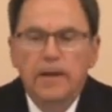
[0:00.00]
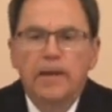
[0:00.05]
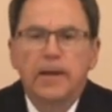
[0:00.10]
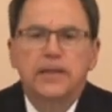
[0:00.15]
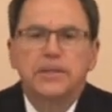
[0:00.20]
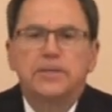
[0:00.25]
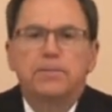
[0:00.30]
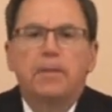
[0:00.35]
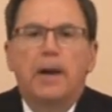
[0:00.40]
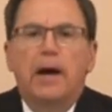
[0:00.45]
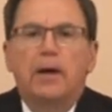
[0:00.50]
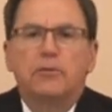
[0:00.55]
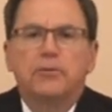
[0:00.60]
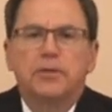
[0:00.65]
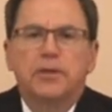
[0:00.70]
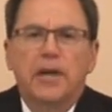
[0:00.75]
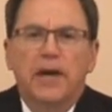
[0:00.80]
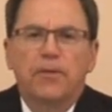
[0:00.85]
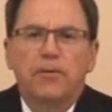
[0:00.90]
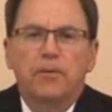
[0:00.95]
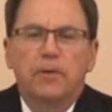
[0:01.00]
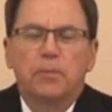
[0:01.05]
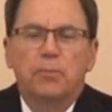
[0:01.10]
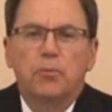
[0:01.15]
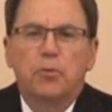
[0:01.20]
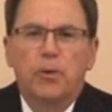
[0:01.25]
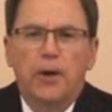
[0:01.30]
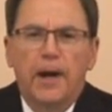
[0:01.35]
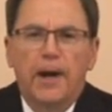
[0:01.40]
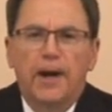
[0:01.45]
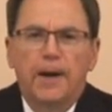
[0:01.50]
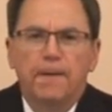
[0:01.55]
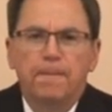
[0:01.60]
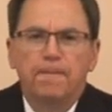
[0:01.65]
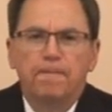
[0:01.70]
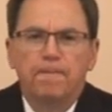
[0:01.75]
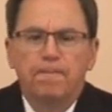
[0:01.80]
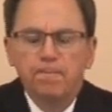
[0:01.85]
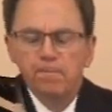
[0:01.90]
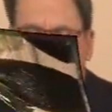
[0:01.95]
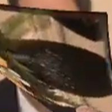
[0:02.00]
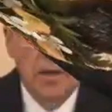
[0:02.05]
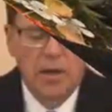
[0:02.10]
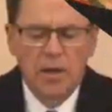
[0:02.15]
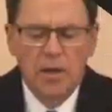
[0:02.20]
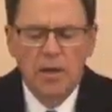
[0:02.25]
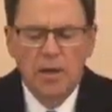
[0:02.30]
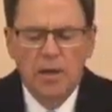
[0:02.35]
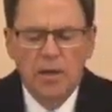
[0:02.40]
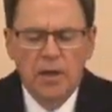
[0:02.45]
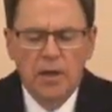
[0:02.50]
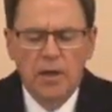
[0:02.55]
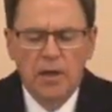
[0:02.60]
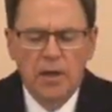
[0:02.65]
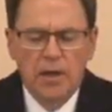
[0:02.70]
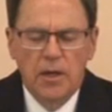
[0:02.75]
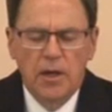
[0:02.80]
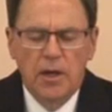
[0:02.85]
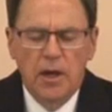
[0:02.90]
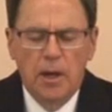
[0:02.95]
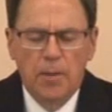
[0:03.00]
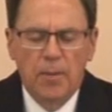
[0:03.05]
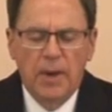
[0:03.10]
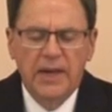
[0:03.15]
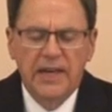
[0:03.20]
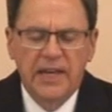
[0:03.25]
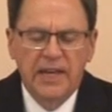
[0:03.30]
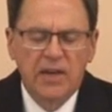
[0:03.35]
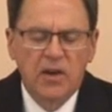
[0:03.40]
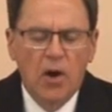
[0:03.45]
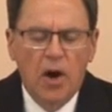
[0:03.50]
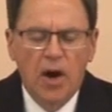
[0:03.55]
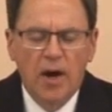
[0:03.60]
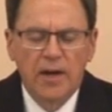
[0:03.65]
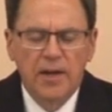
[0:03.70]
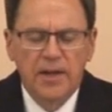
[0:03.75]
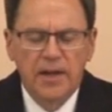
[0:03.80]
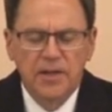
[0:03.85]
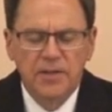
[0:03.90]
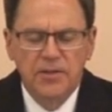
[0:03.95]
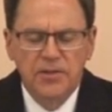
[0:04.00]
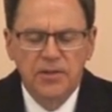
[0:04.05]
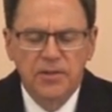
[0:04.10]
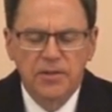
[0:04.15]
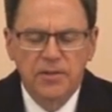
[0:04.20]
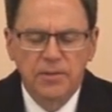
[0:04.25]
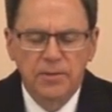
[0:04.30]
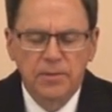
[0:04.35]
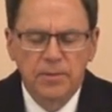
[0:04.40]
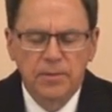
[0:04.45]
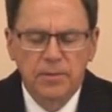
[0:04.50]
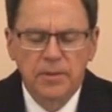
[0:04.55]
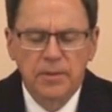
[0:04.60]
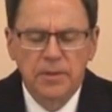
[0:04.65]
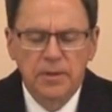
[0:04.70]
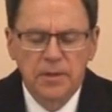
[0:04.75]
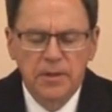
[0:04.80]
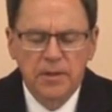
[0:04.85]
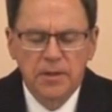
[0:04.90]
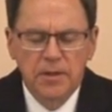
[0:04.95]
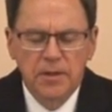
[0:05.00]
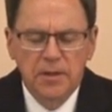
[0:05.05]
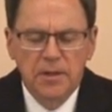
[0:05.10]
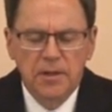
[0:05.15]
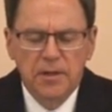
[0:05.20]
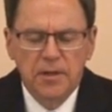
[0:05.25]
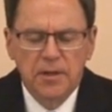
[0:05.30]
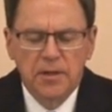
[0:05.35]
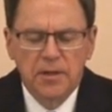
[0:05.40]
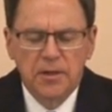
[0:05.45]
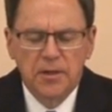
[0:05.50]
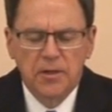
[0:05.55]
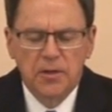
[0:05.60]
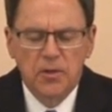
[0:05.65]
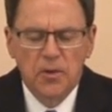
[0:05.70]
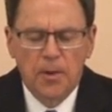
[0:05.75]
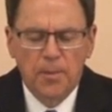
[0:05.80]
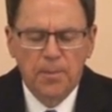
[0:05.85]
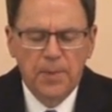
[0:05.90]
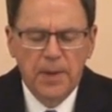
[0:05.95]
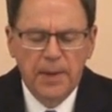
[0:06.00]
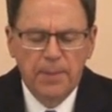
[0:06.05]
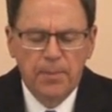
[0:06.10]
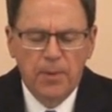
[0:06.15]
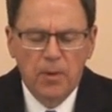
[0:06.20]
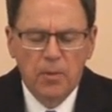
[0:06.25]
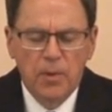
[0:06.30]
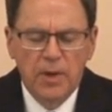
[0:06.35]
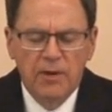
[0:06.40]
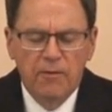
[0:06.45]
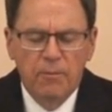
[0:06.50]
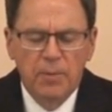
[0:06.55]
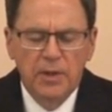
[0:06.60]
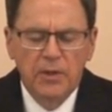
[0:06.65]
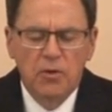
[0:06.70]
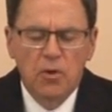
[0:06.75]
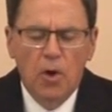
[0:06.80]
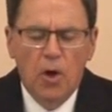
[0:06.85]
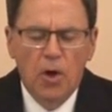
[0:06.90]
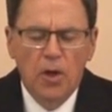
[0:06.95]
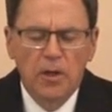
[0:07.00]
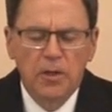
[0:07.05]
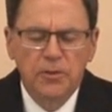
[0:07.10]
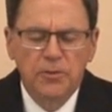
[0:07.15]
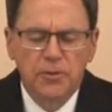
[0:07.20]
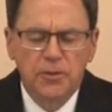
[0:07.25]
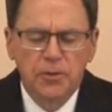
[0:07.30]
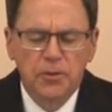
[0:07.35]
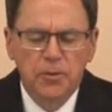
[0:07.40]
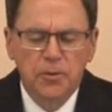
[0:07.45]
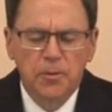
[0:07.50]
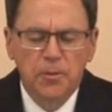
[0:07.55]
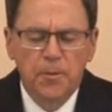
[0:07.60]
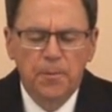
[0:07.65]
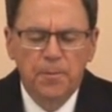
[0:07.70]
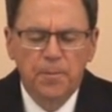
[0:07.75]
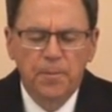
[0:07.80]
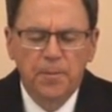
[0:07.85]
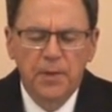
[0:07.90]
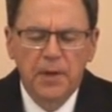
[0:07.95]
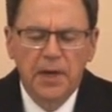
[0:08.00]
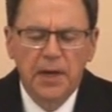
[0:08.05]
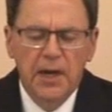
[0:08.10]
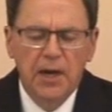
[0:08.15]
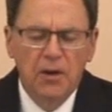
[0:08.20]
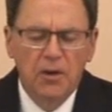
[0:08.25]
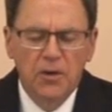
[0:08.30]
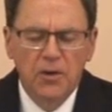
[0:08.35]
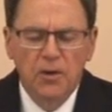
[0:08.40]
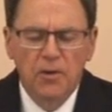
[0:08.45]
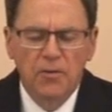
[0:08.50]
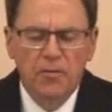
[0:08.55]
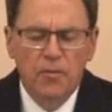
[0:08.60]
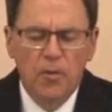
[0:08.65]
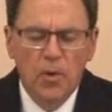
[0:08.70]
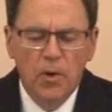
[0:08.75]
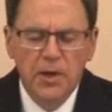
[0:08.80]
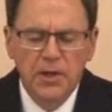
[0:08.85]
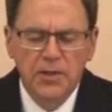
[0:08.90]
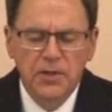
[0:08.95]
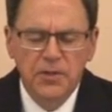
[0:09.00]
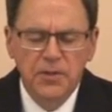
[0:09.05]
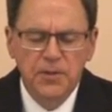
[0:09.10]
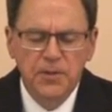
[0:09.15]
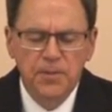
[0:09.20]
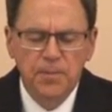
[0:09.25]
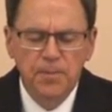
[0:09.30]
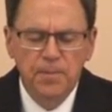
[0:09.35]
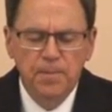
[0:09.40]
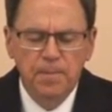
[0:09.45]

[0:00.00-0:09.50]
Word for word: Let's bow together in prayer. Almighty God, as your people, we have been called to hear your voice.